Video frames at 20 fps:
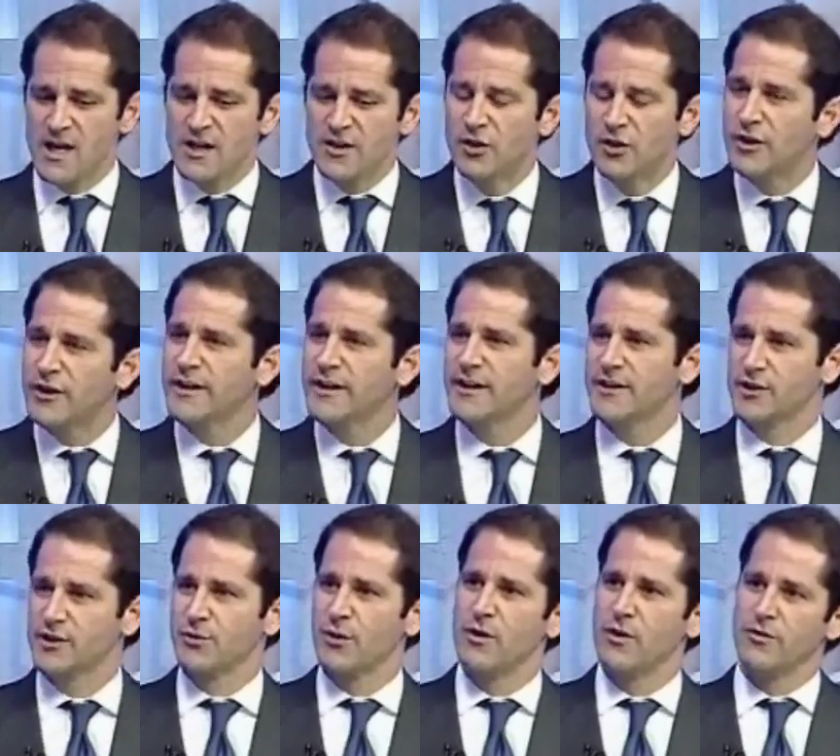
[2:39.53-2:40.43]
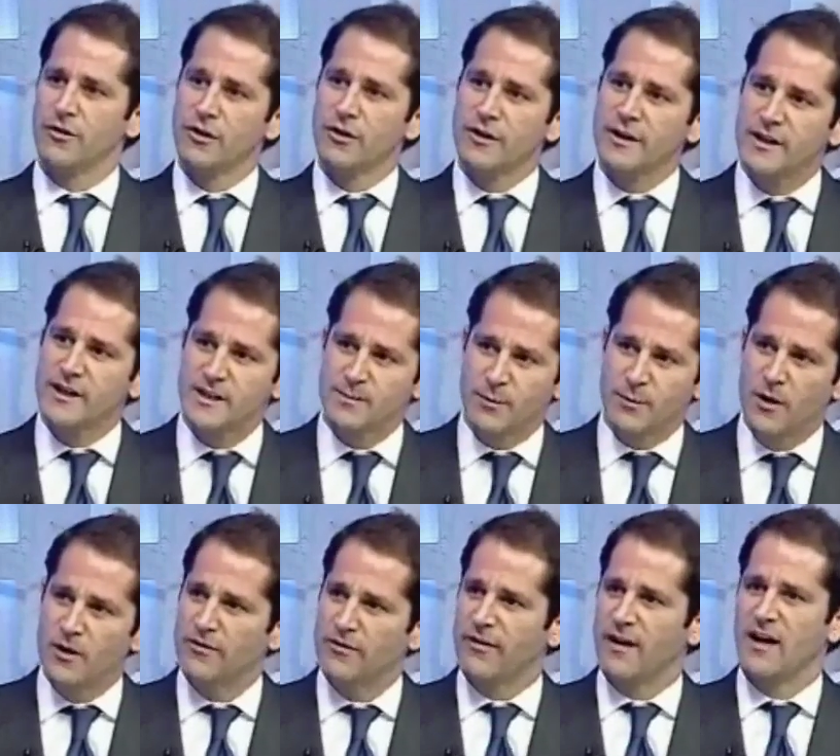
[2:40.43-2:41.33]
look at its growth, look at its
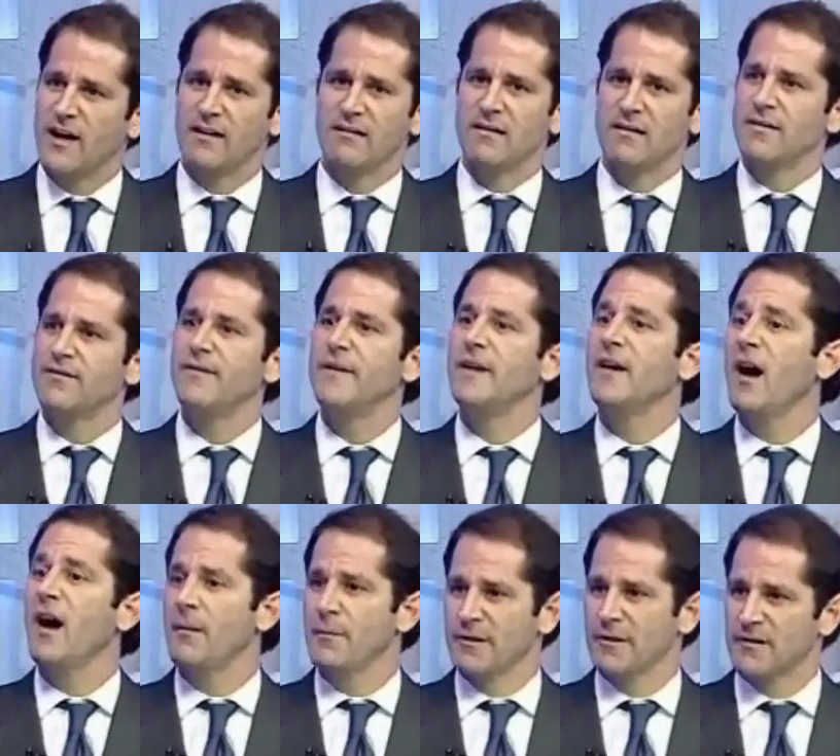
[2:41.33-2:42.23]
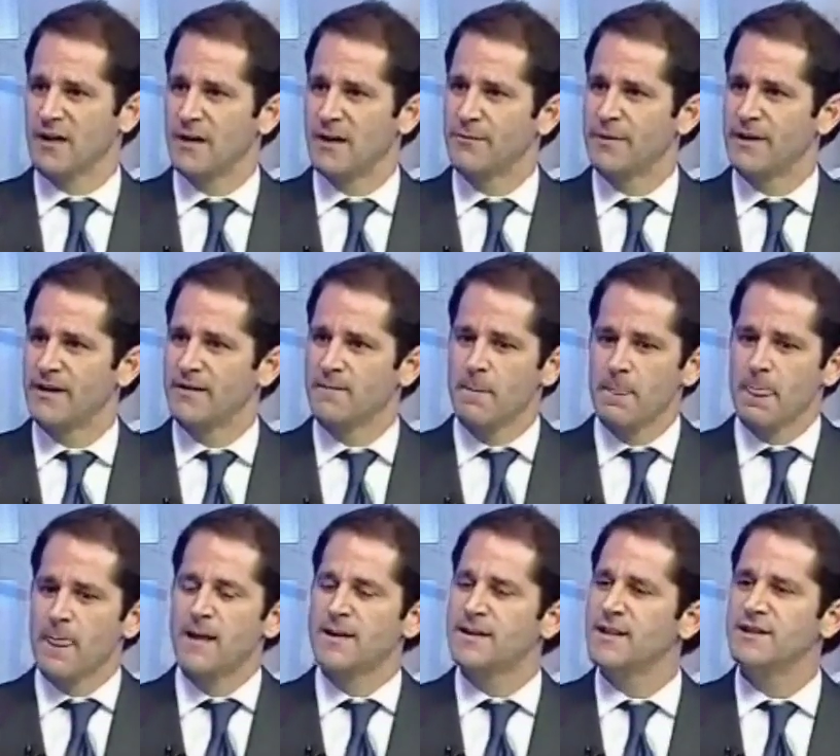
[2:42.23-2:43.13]
profile. Phenomenal company.
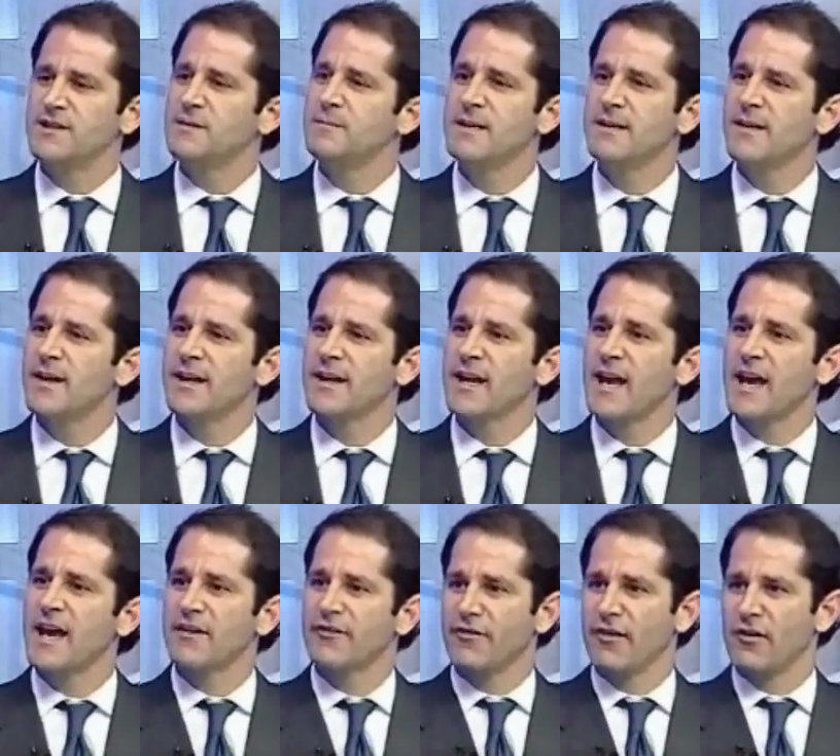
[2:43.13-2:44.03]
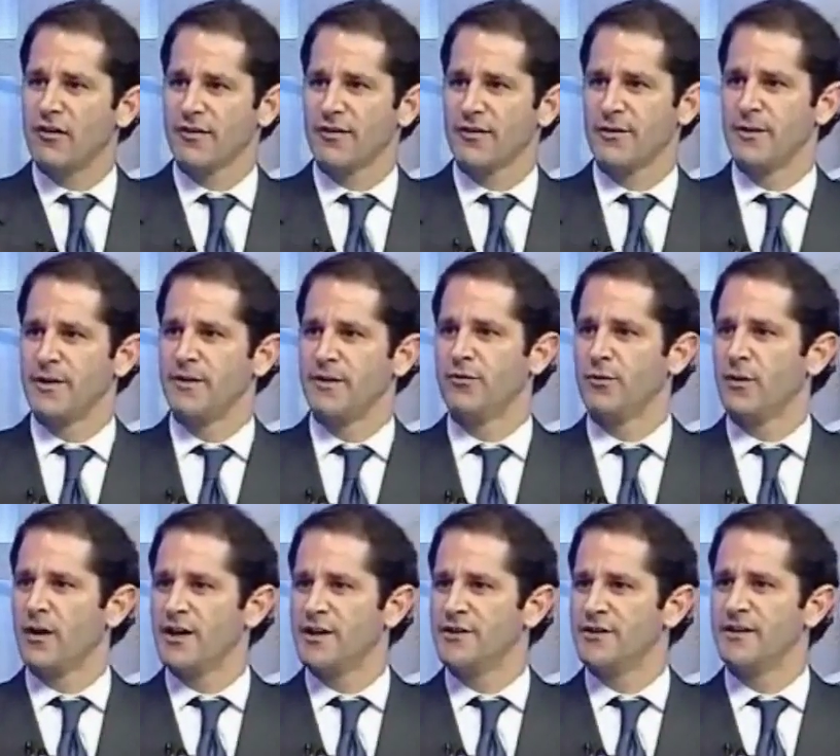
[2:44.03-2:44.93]
Doesn't mean that it can't fall to 300 or
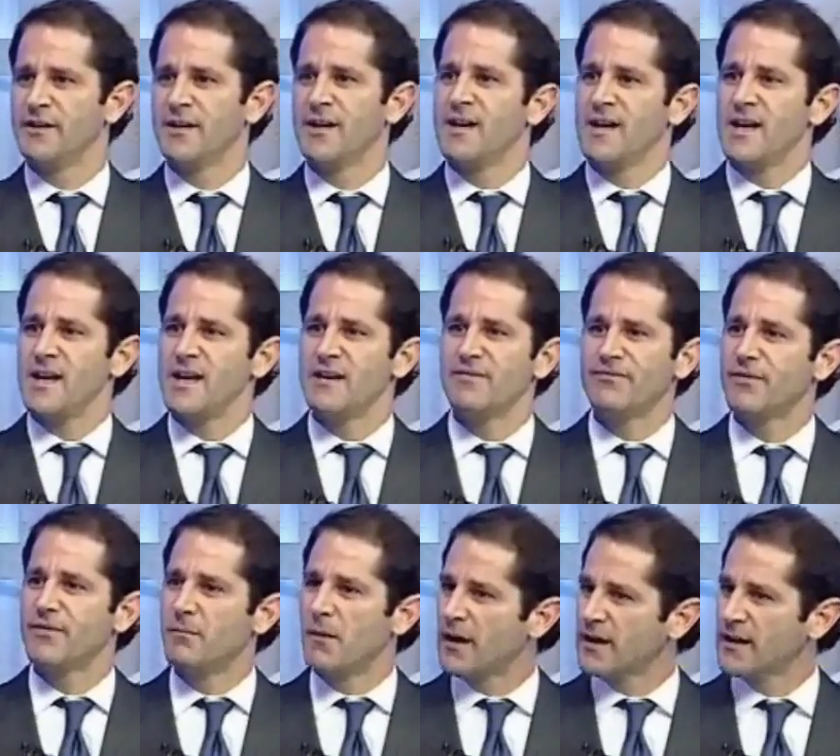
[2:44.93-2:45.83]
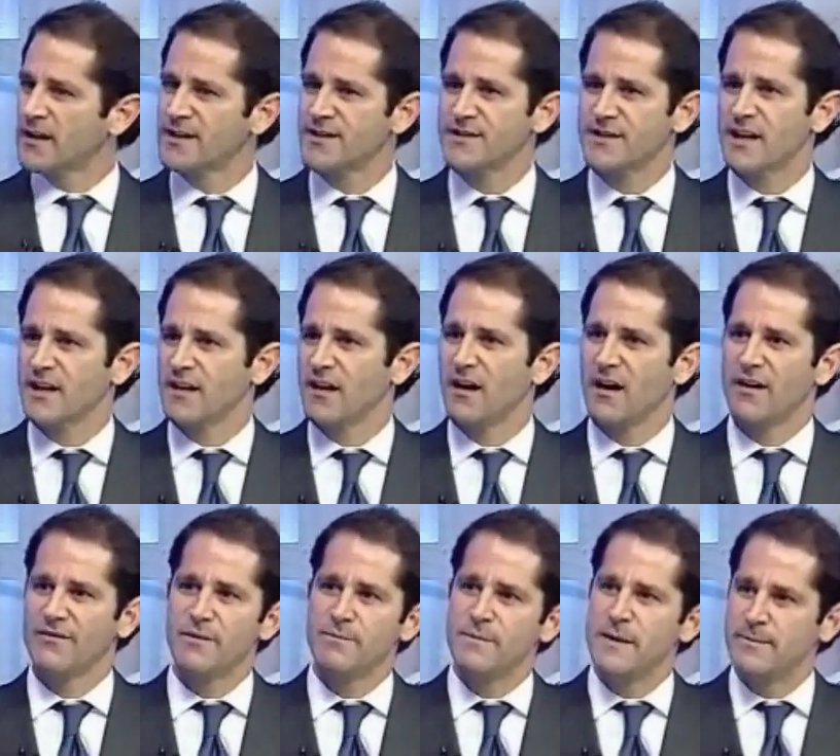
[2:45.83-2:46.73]
400 if the markets sell
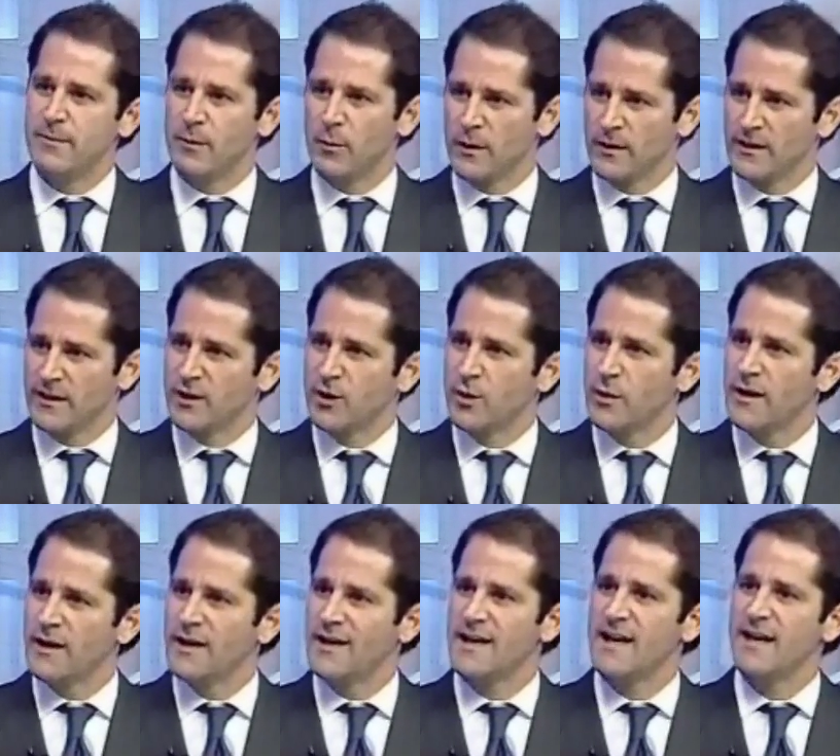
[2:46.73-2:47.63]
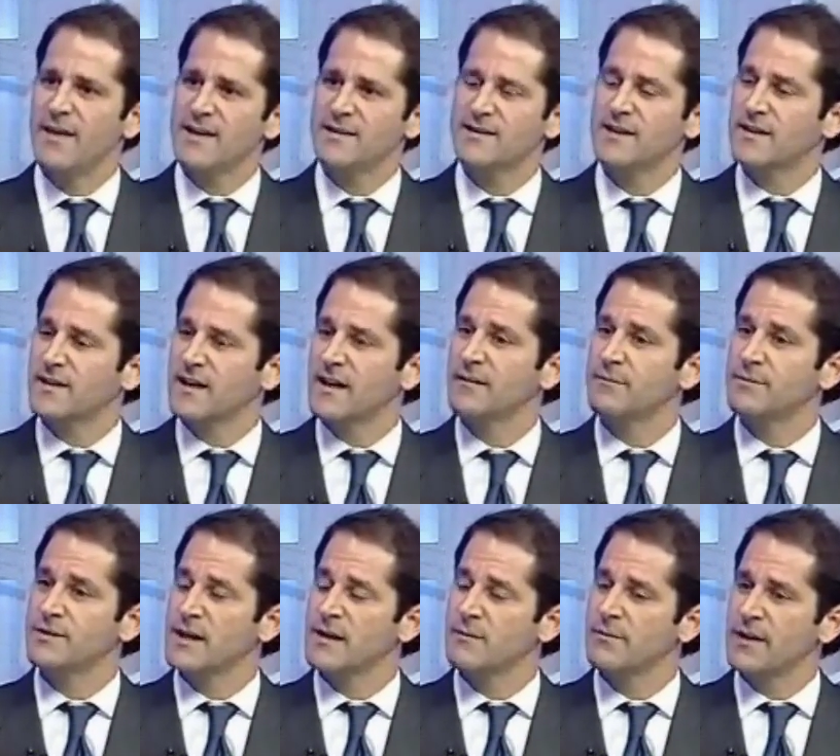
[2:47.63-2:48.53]
off and people want liquidity. And that's the same
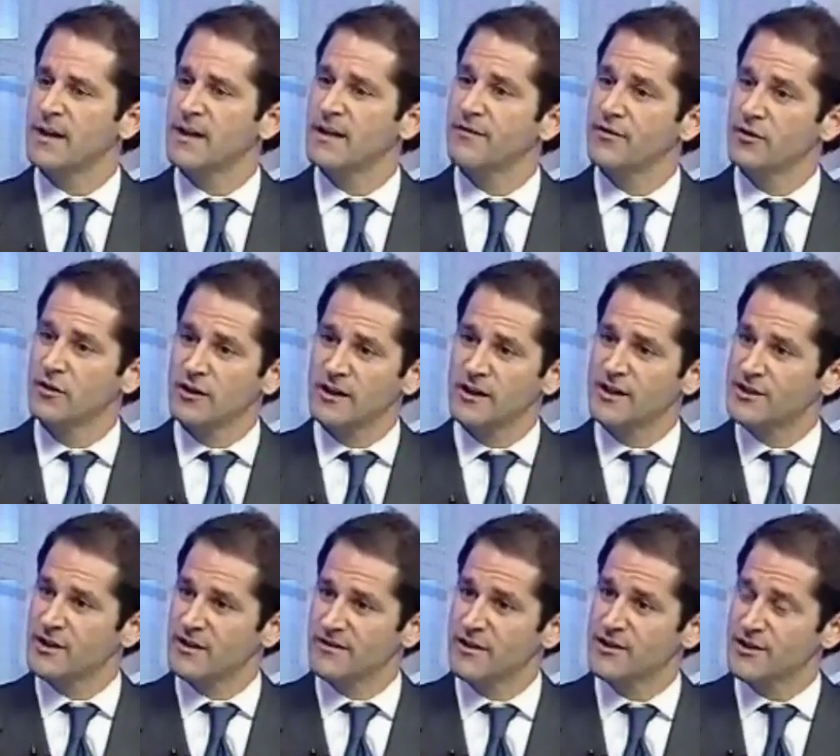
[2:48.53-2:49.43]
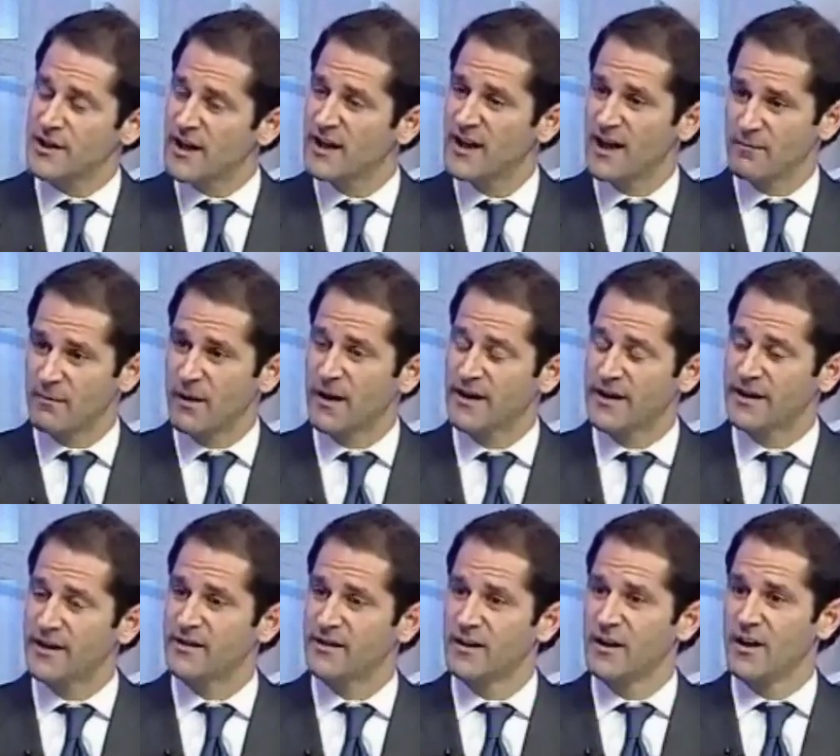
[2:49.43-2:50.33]
thing. If you look at the Shanghai
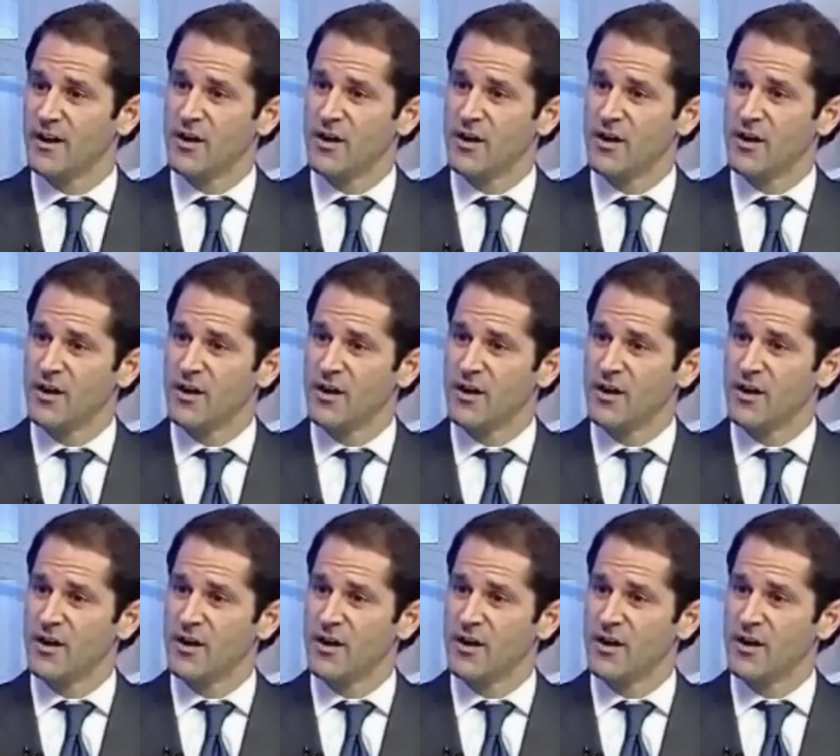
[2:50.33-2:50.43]
market,